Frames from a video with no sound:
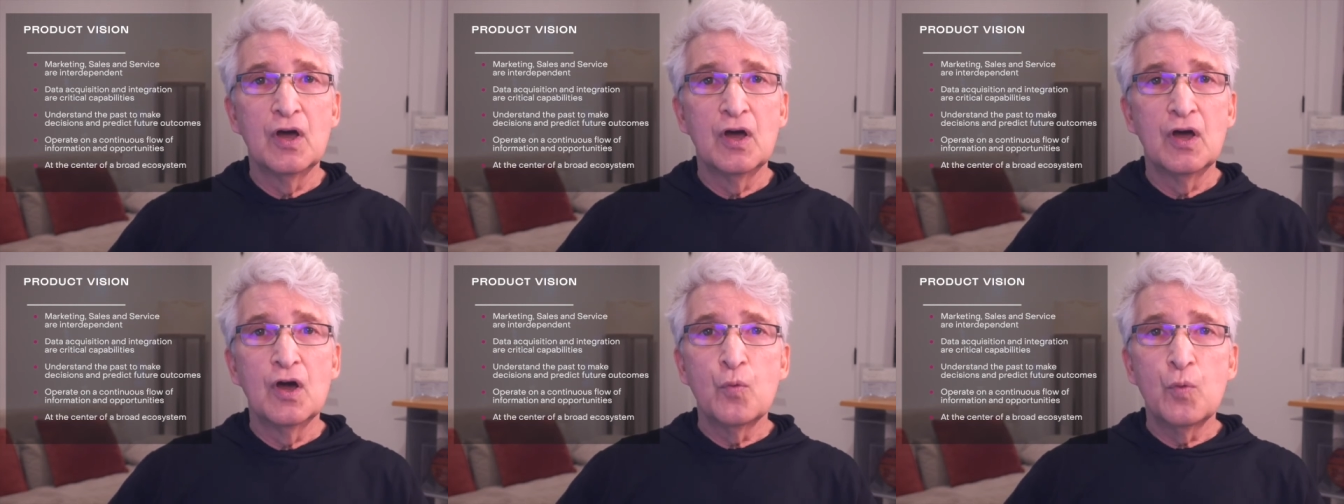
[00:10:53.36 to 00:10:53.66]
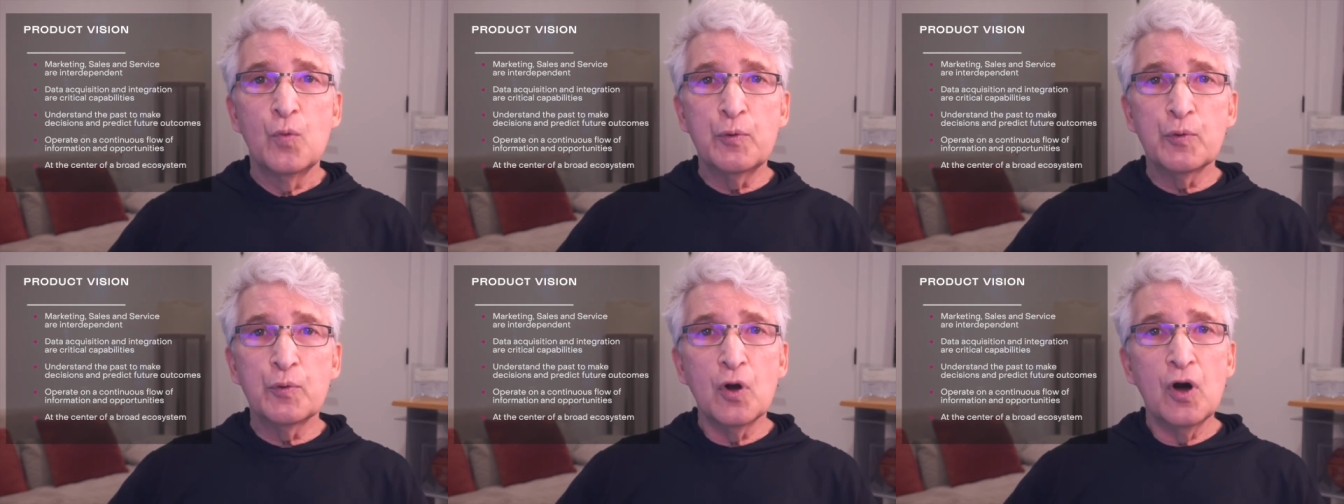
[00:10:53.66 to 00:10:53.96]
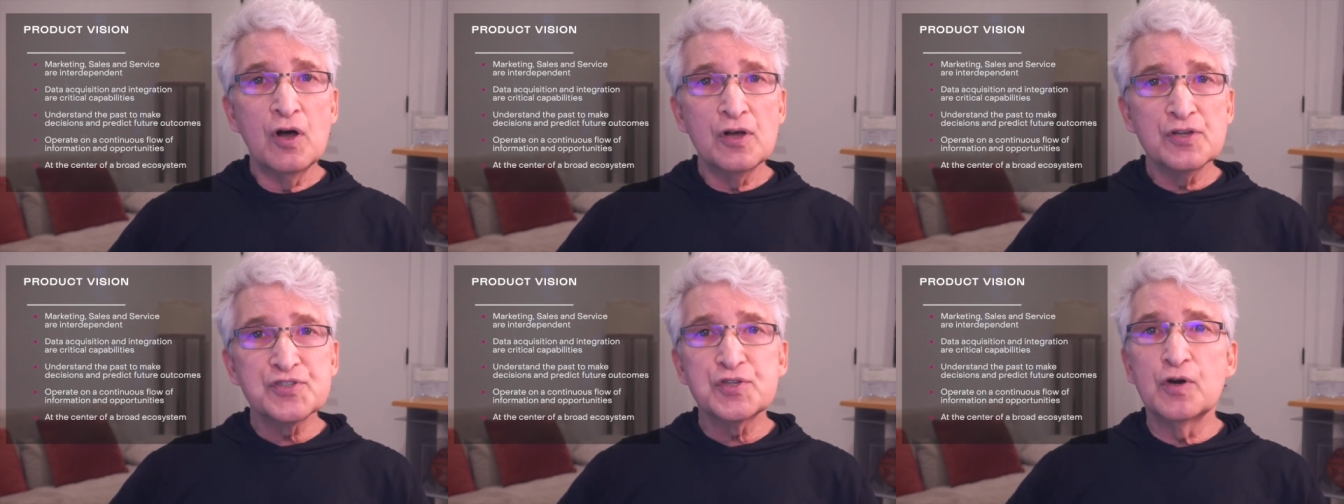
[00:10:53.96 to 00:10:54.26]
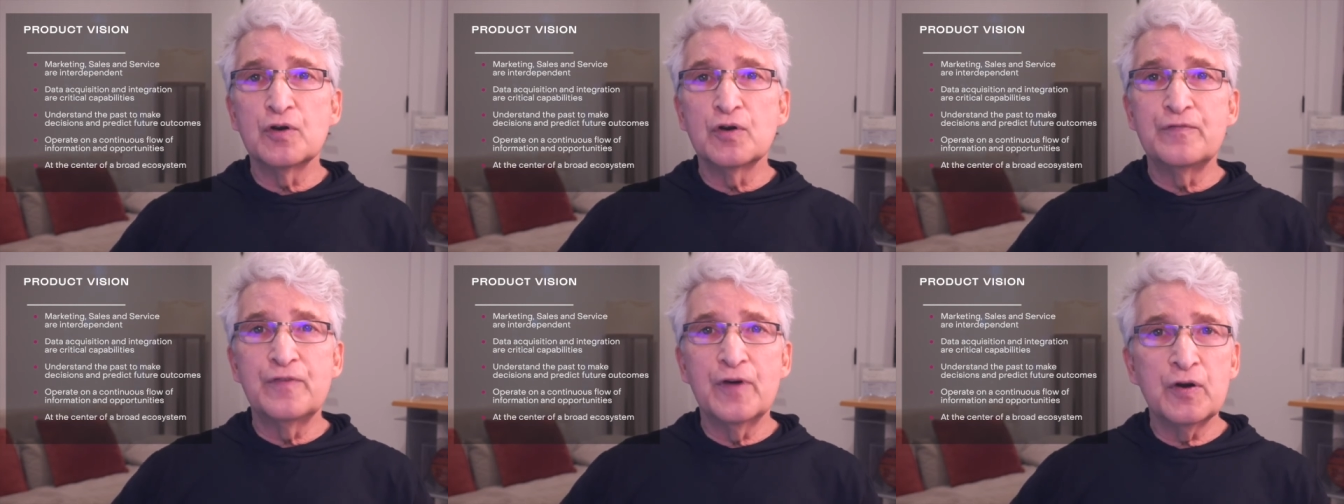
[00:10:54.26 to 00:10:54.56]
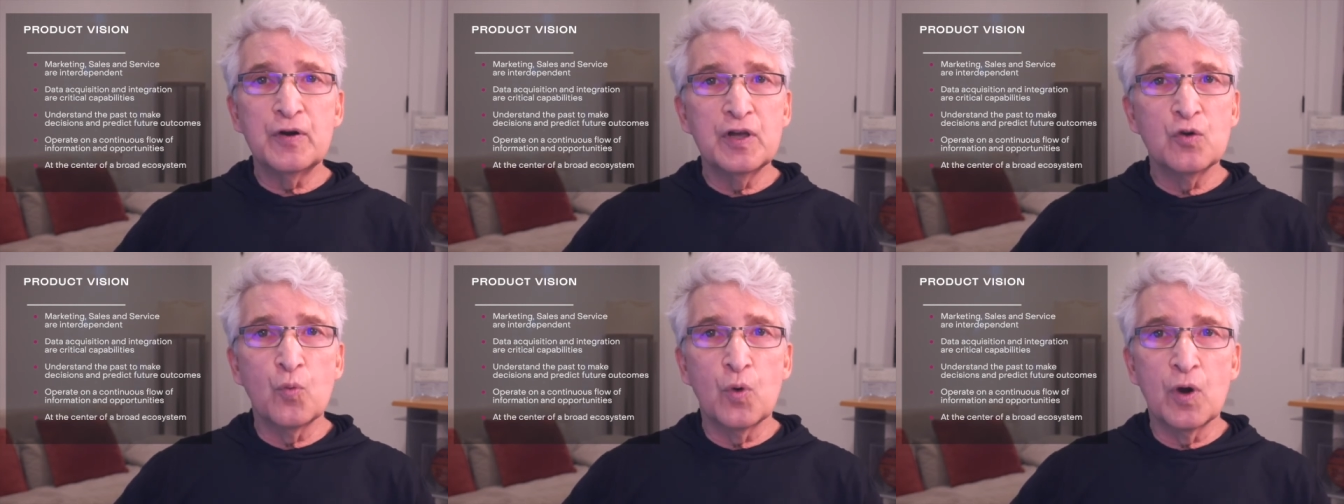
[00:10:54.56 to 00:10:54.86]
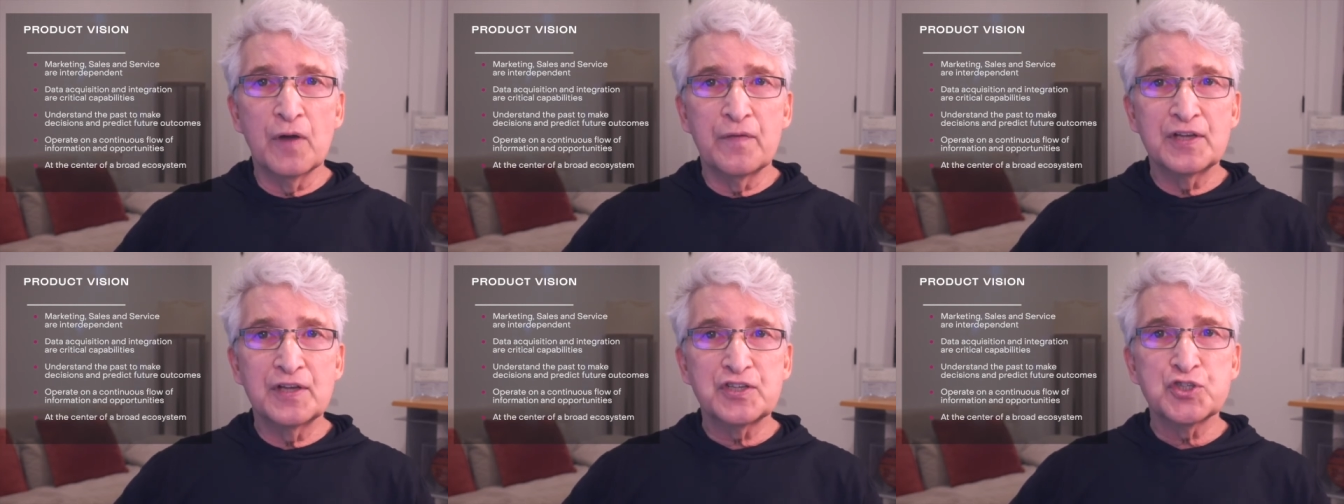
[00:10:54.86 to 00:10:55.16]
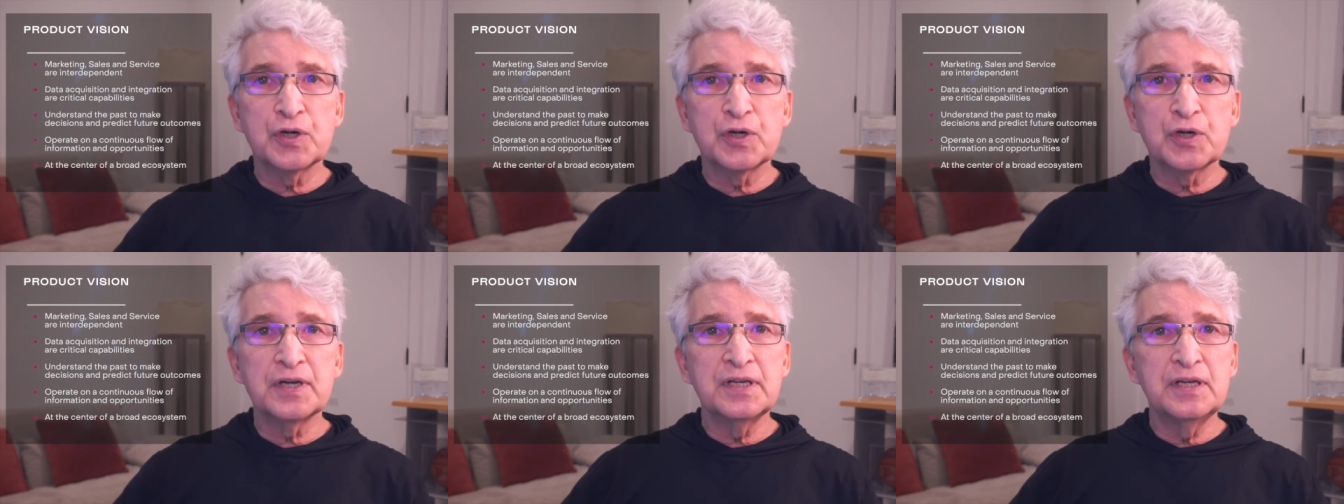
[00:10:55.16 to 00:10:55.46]
We were also very aware that
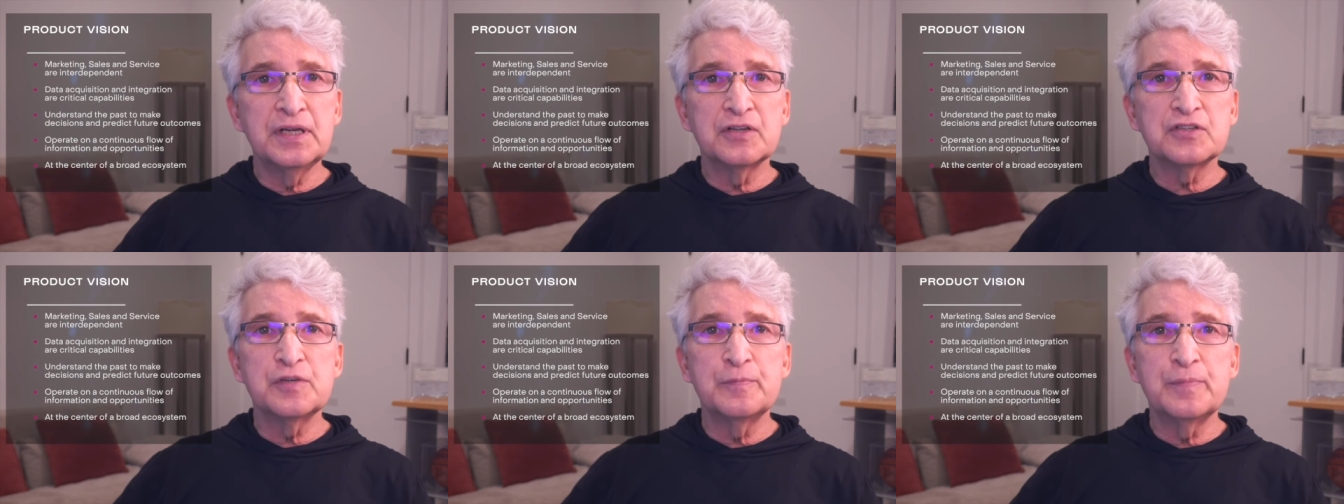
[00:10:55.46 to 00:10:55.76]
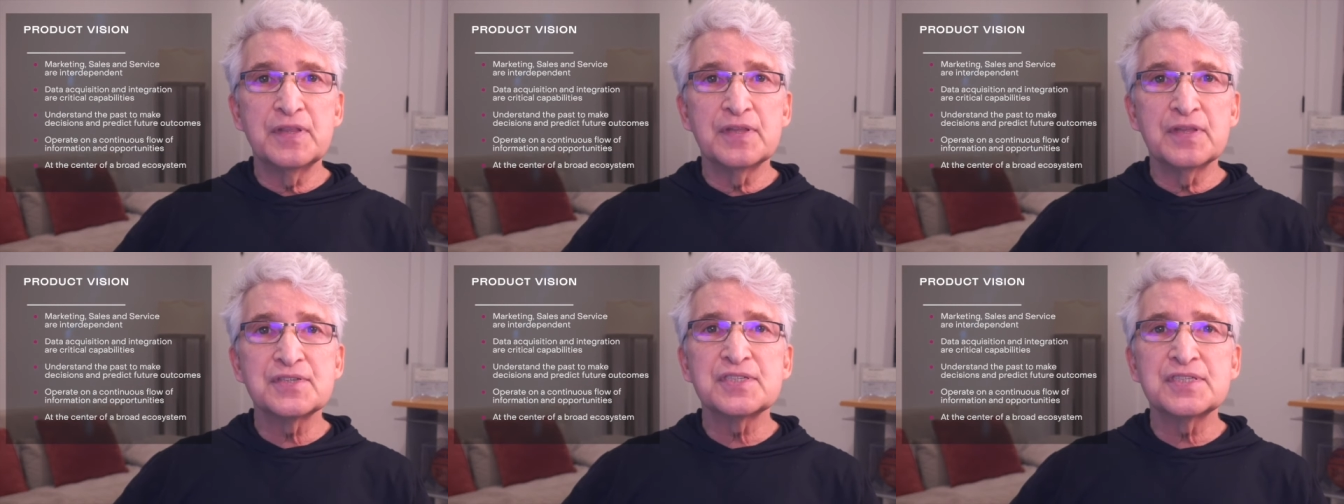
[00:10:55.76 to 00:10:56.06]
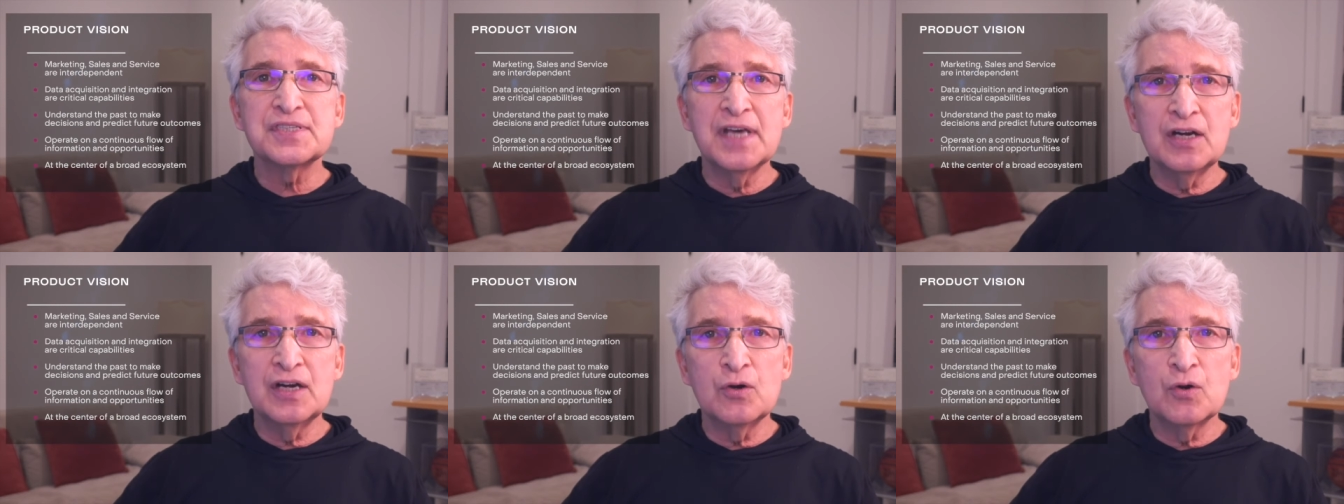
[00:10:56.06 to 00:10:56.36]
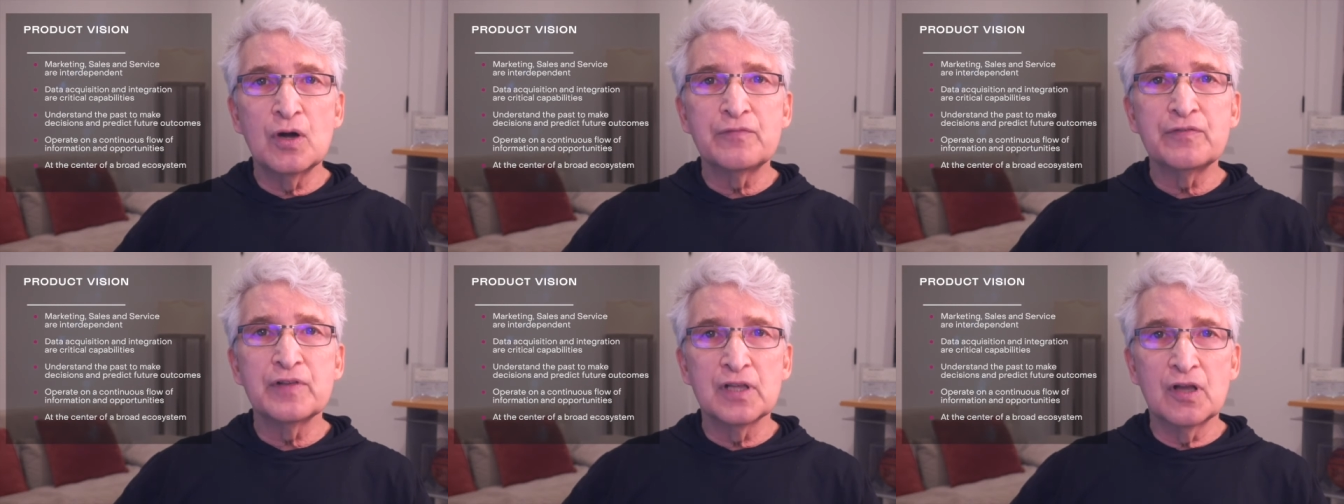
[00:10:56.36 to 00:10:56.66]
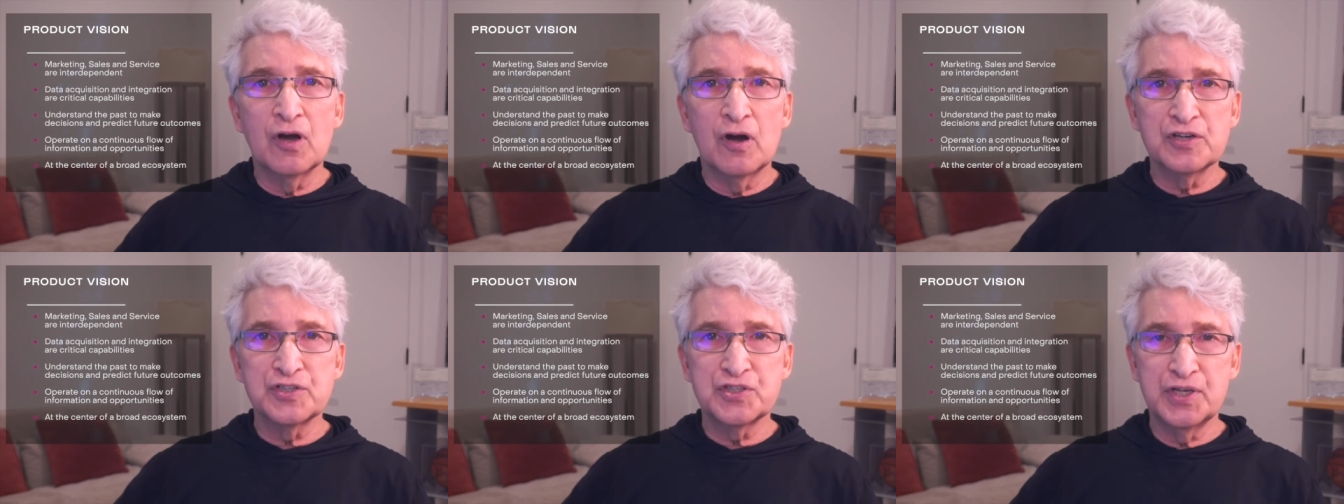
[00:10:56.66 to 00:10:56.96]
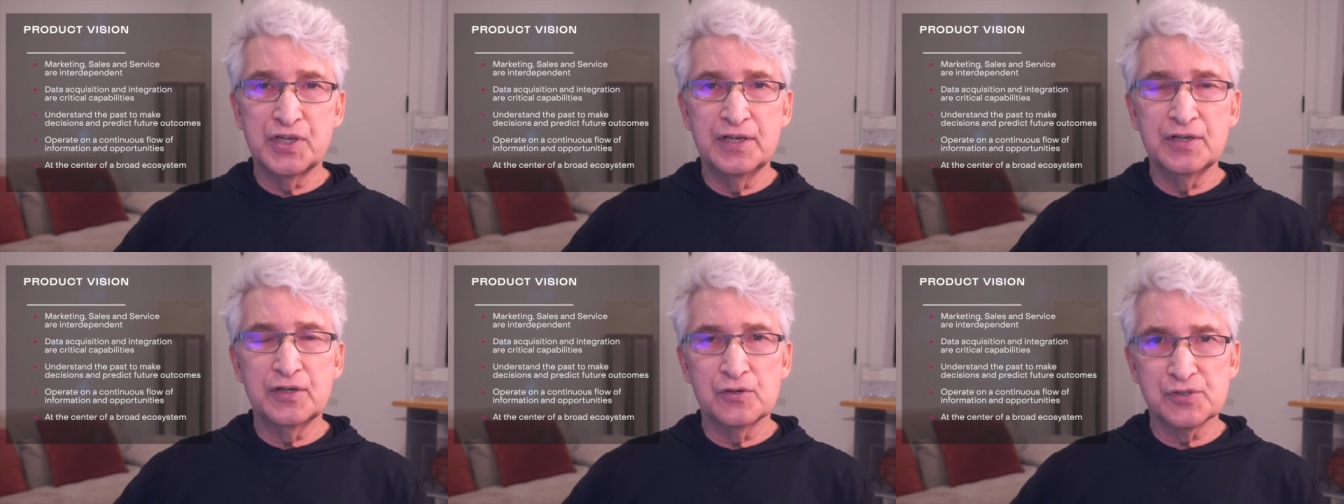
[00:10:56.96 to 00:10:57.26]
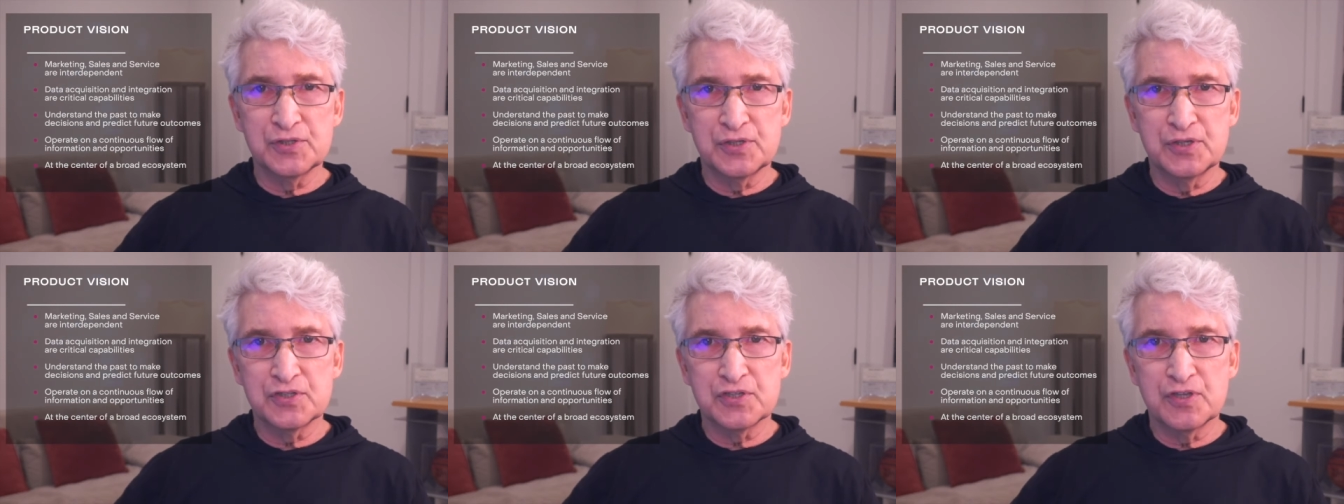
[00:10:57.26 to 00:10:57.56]
Sugar needed to be the center of a large
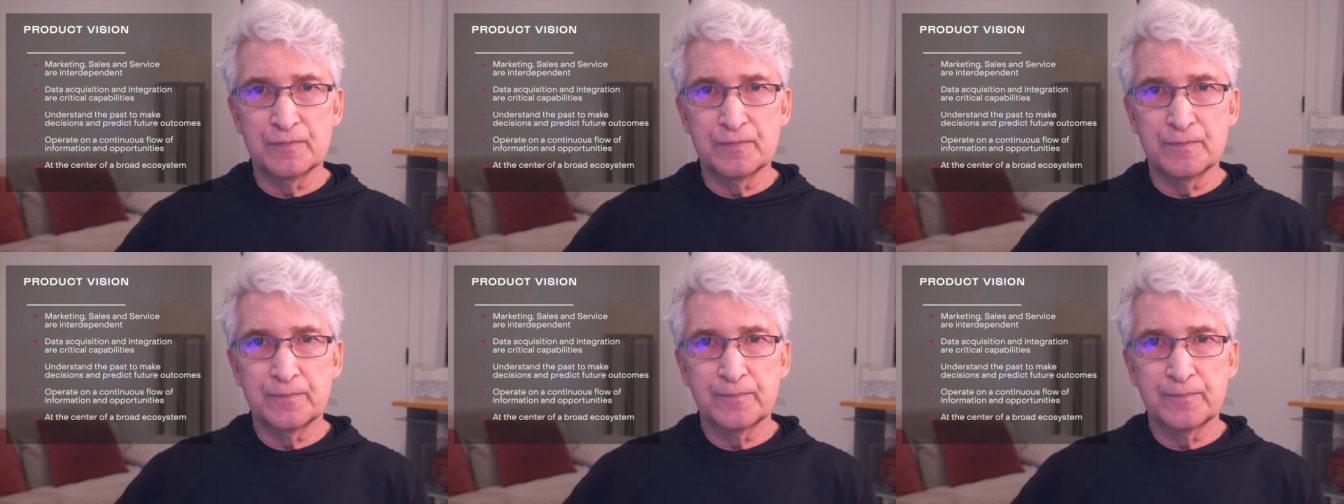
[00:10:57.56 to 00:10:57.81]
ecosystem.